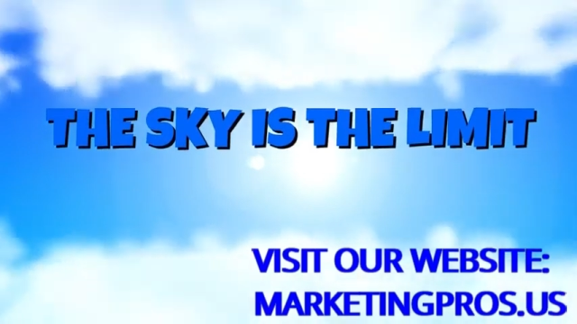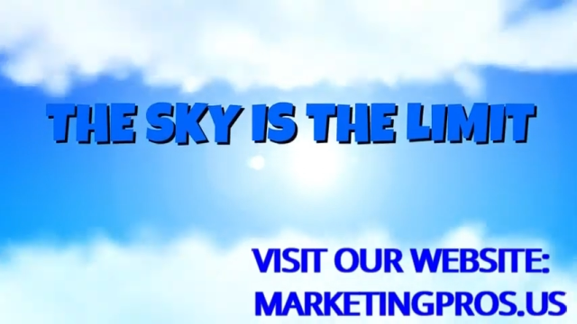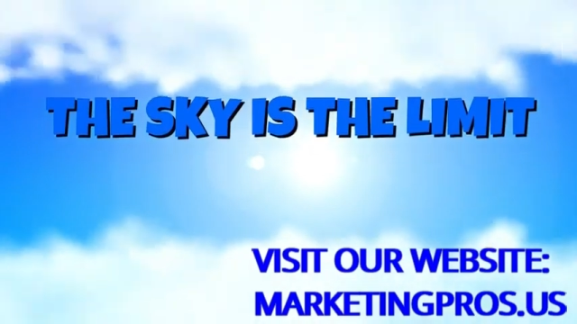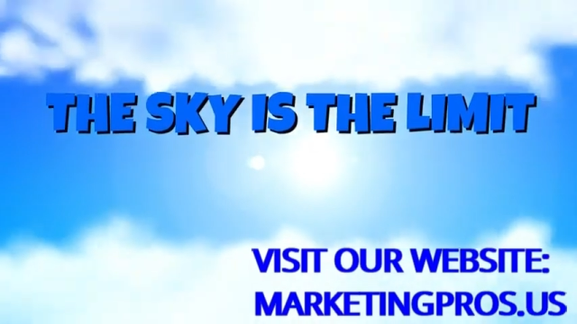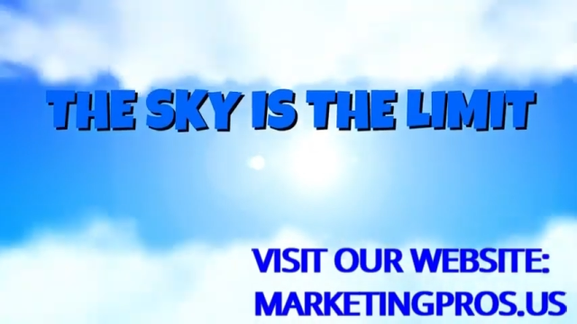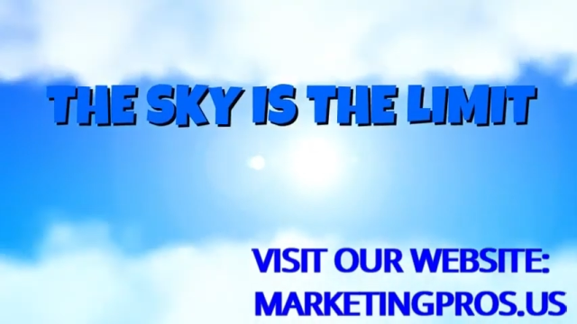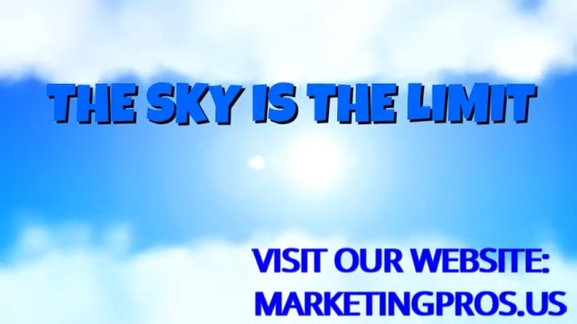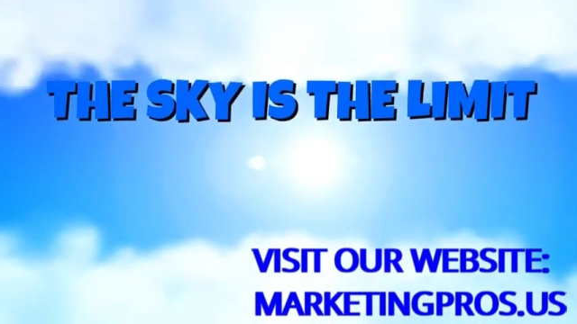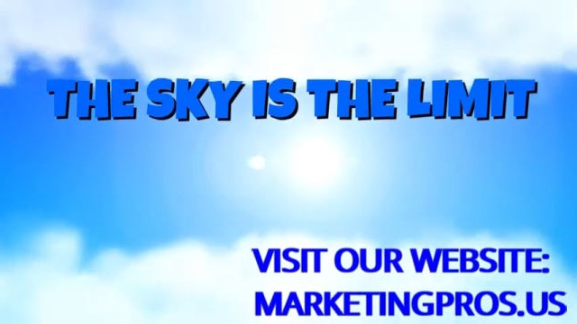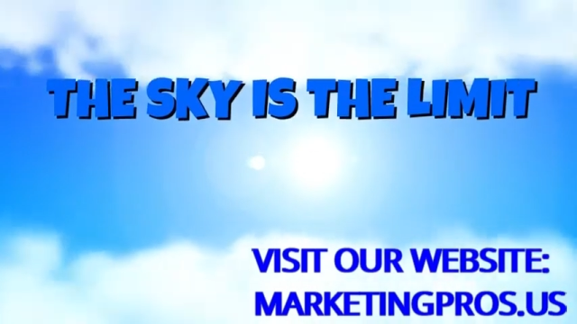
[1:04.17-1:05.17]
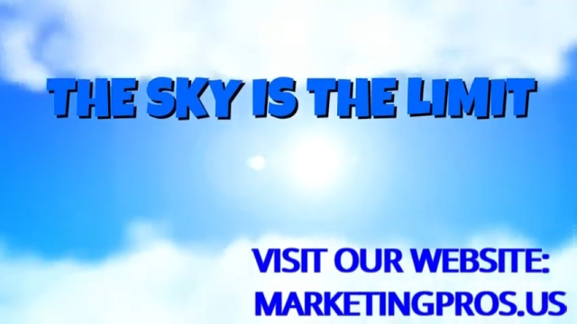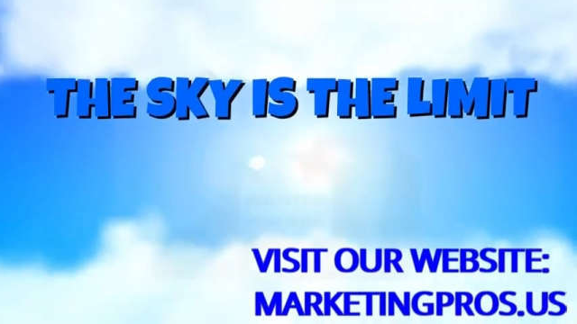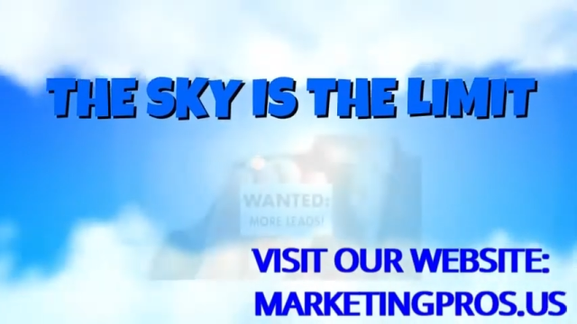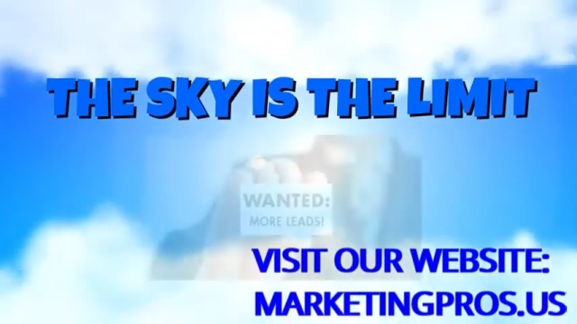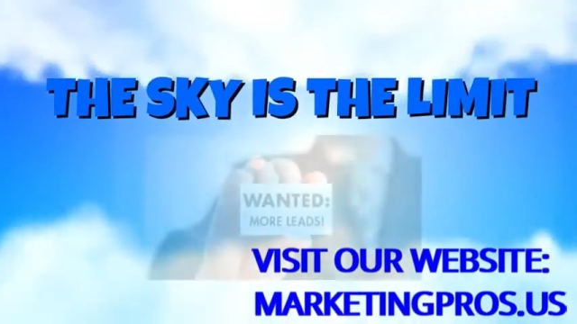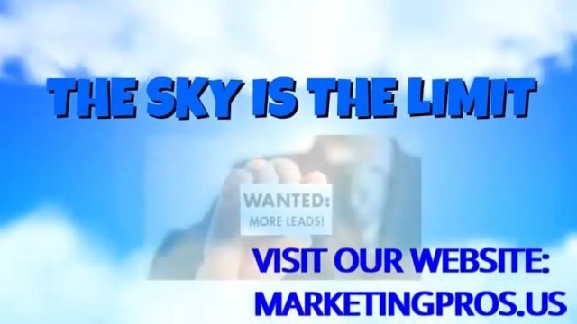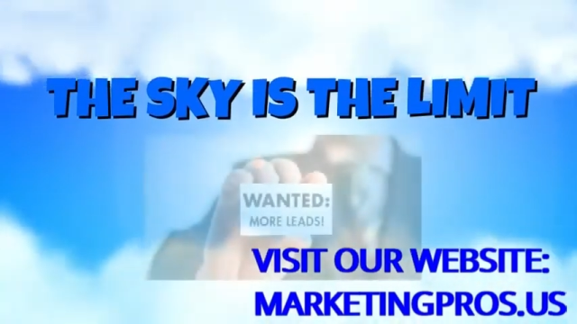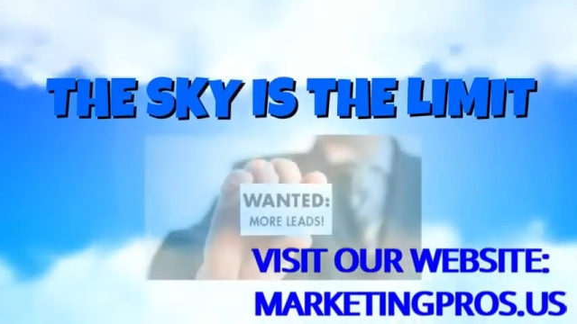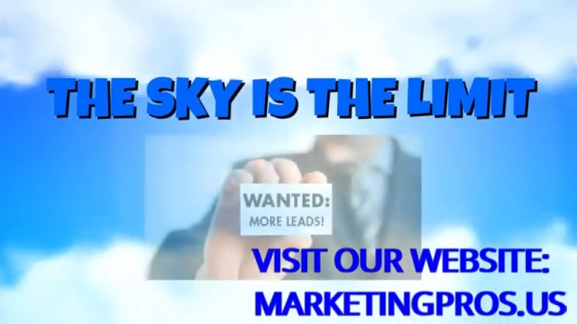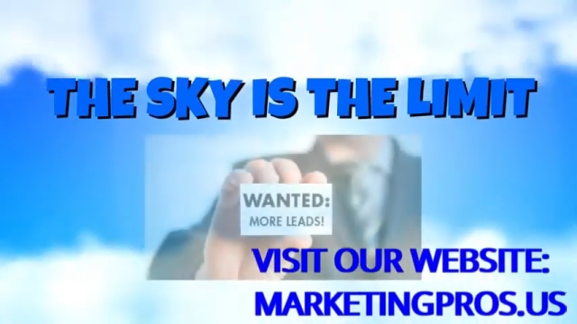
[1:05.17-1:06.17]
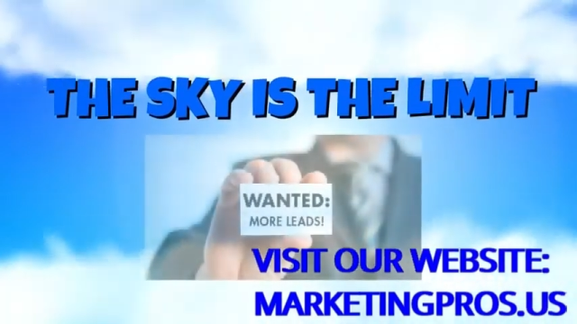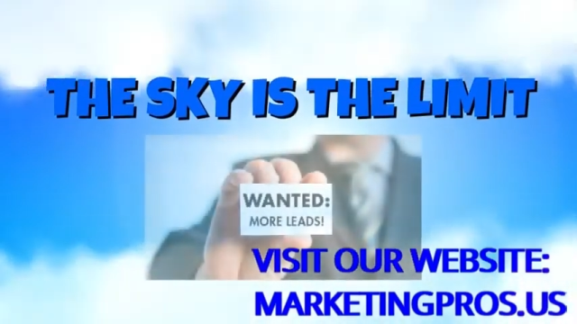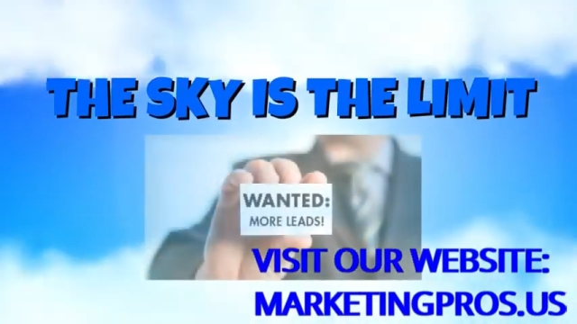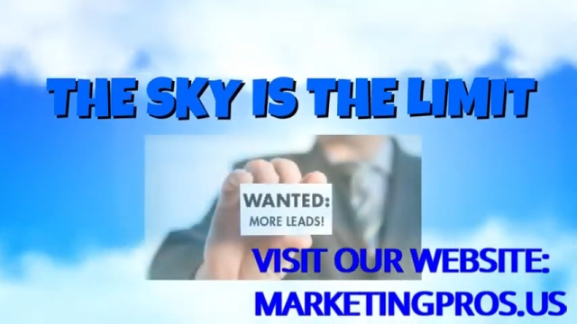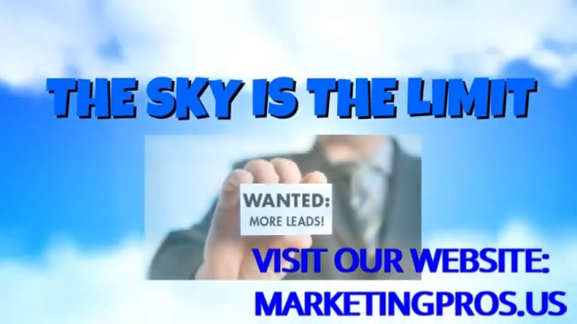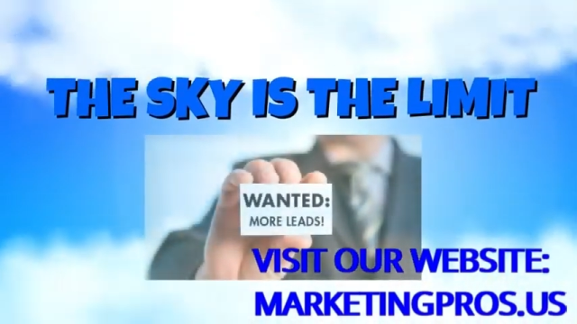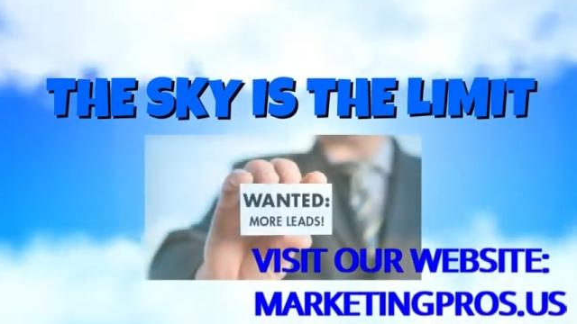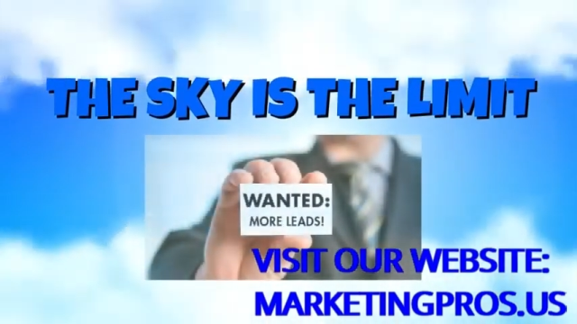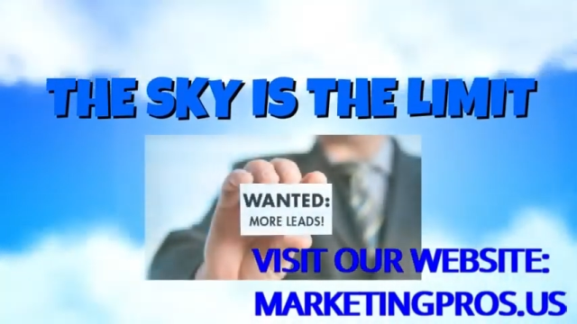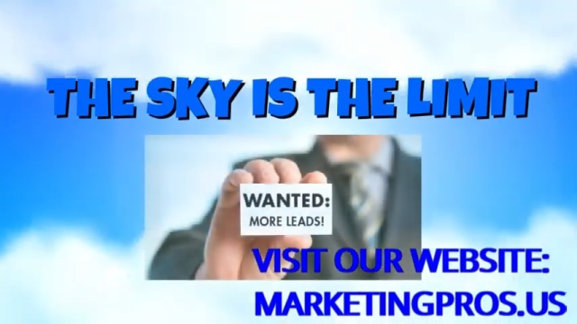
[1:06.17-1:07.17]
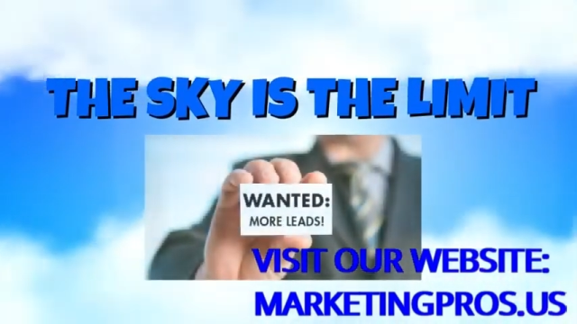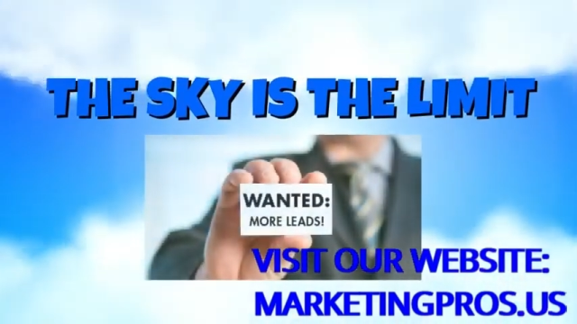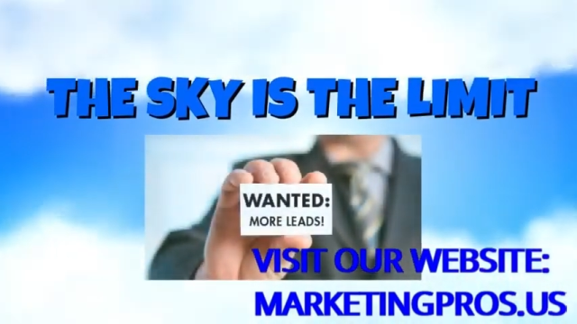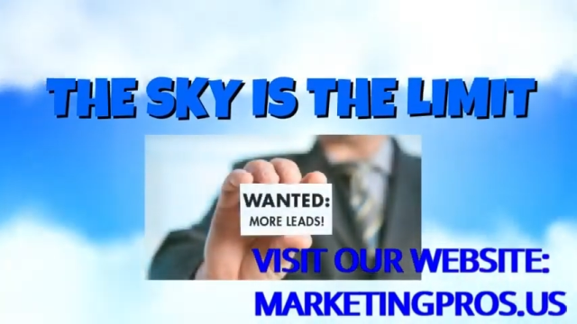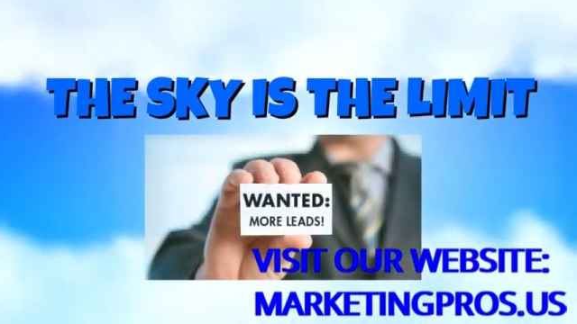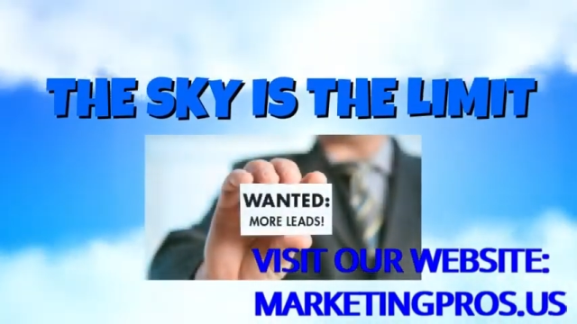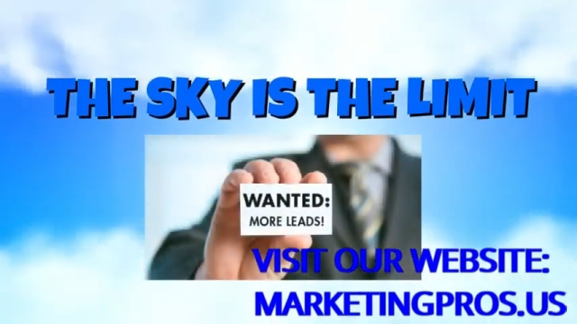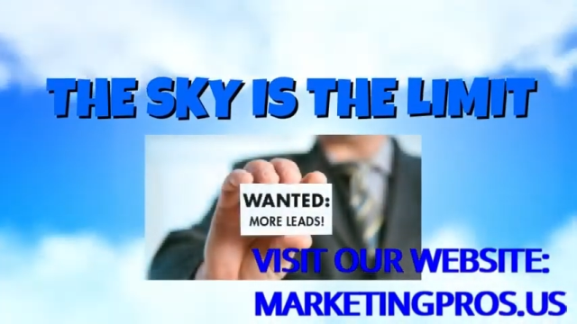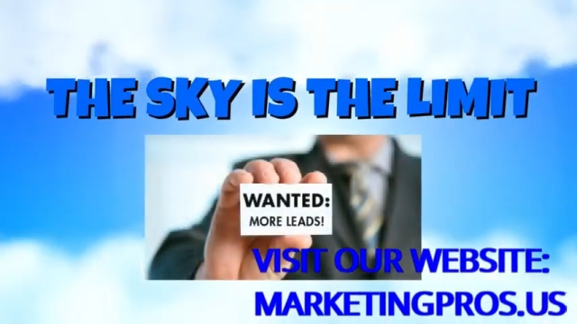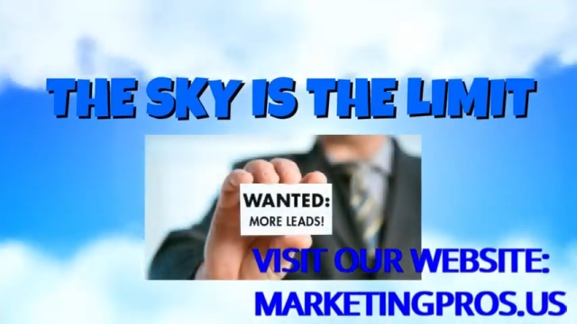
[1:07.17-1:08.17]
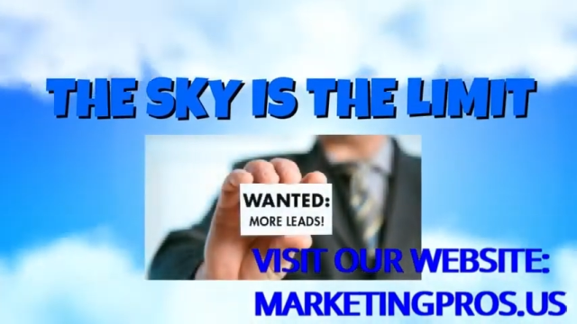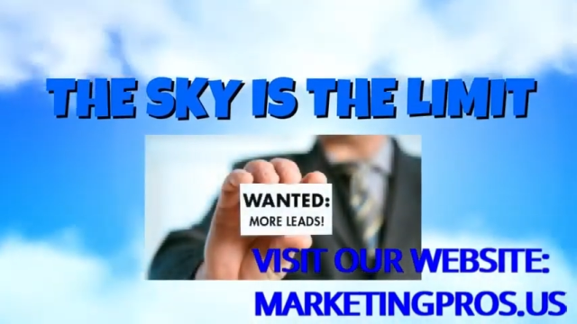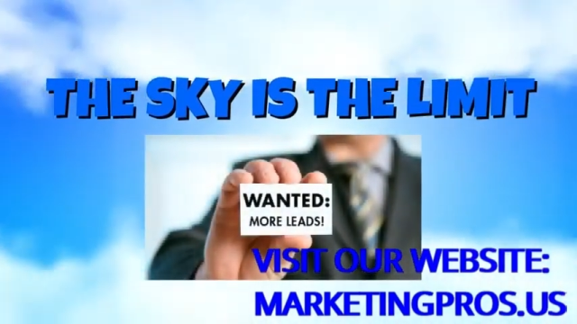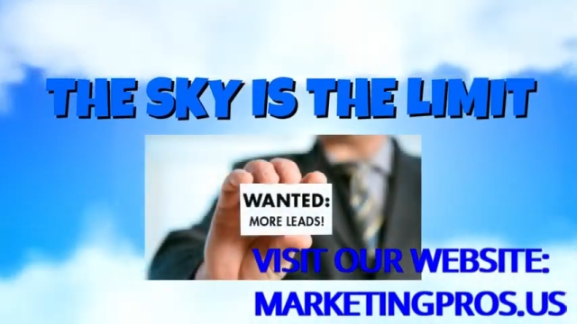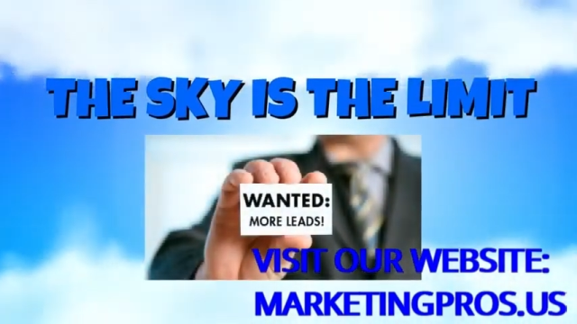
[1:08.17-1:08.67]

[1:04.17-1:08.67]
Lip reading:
No face is visible, so there are no lips to read.